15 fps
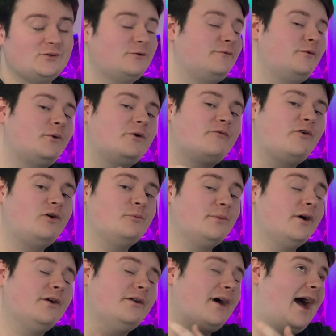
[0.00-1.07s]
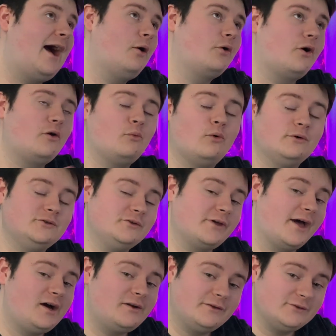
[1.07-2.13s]
so if you want to follow me on
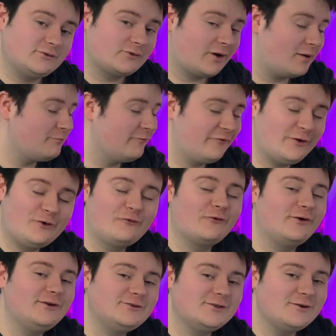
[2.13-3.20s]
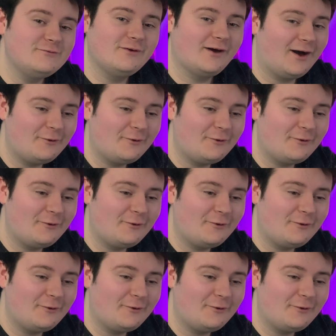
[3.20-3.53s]
@ConnorWardUK on Instagram, feel free to.